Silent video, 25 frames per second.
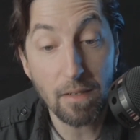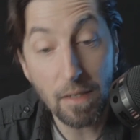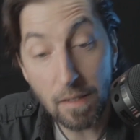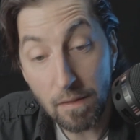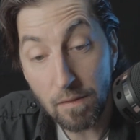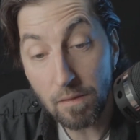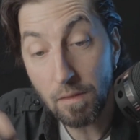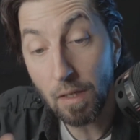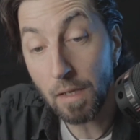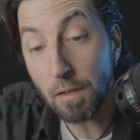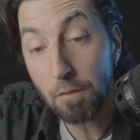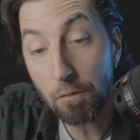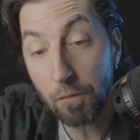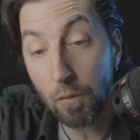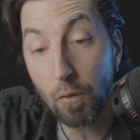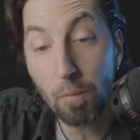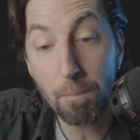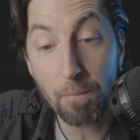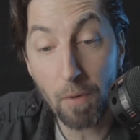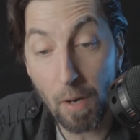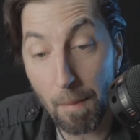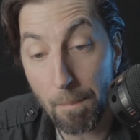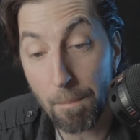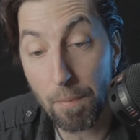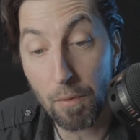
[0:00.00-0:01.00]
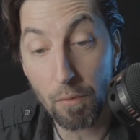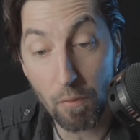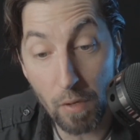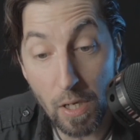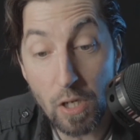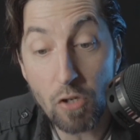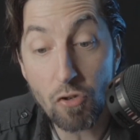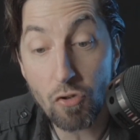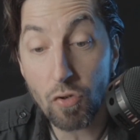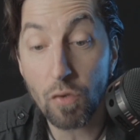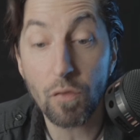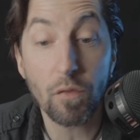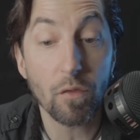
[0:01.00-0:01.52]
I sent for
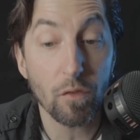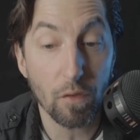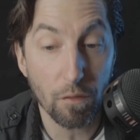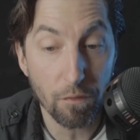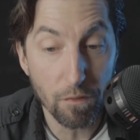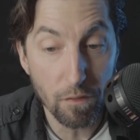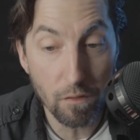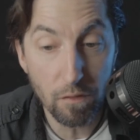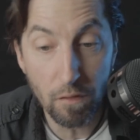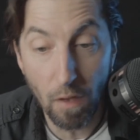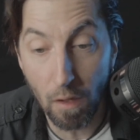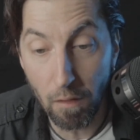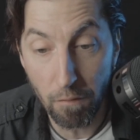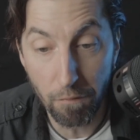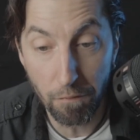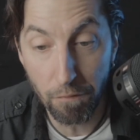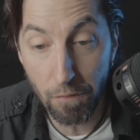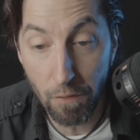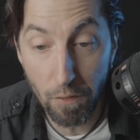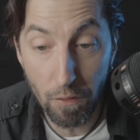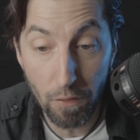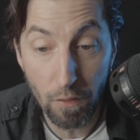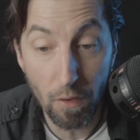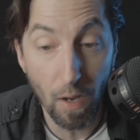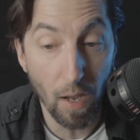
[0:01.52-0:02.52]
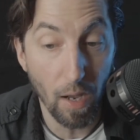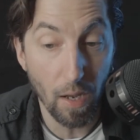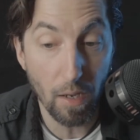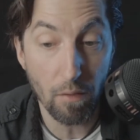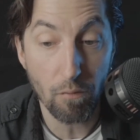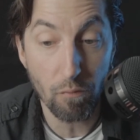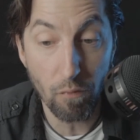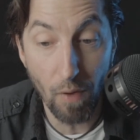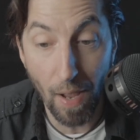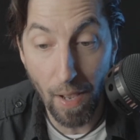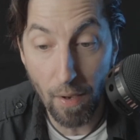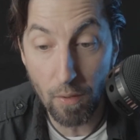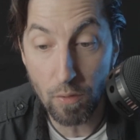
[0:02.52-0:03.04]
preparations of sulphur. I
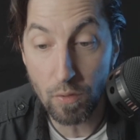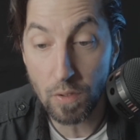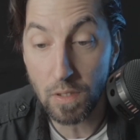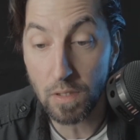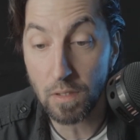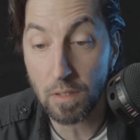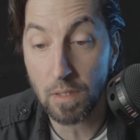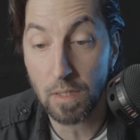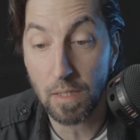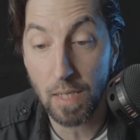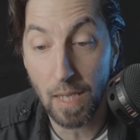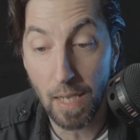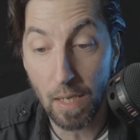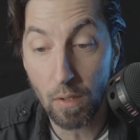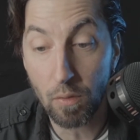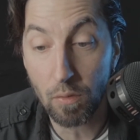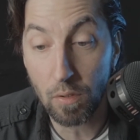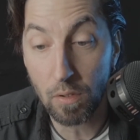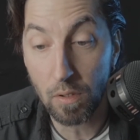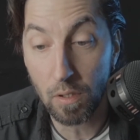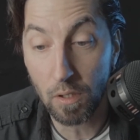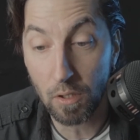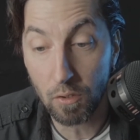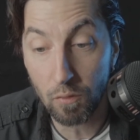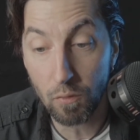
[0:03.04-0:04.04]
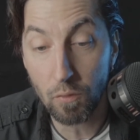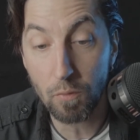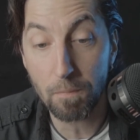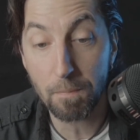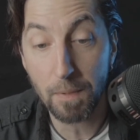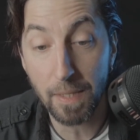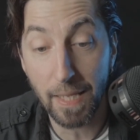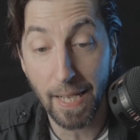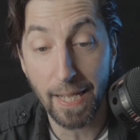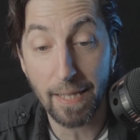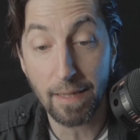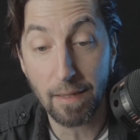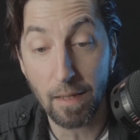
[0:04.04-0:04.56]
rousted out the croup
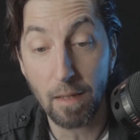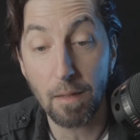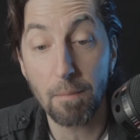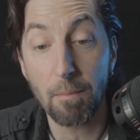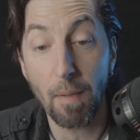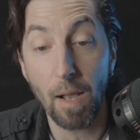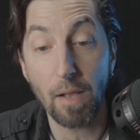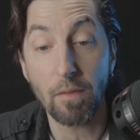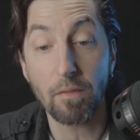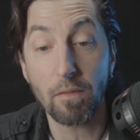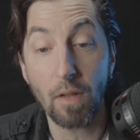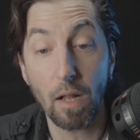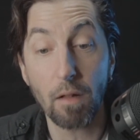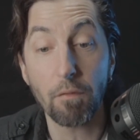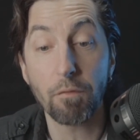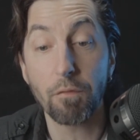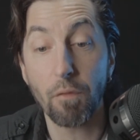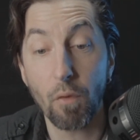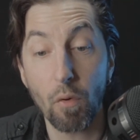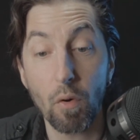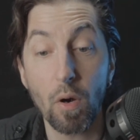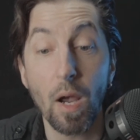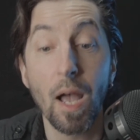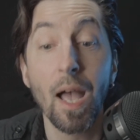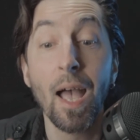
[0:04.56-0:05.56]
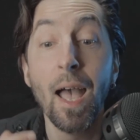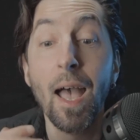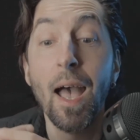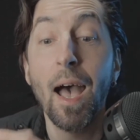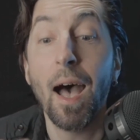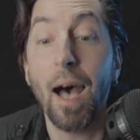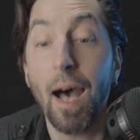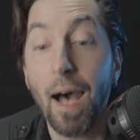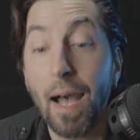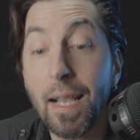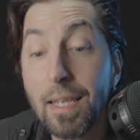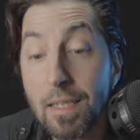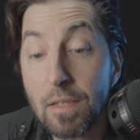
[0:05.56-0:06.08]
kettle myself, for
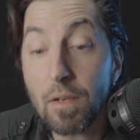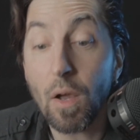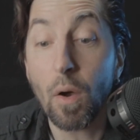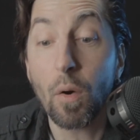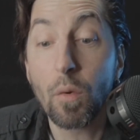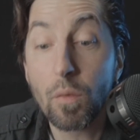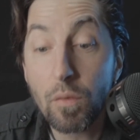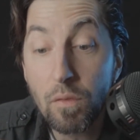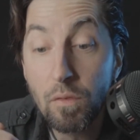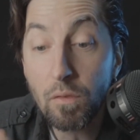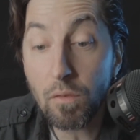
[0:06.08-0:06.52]
I don't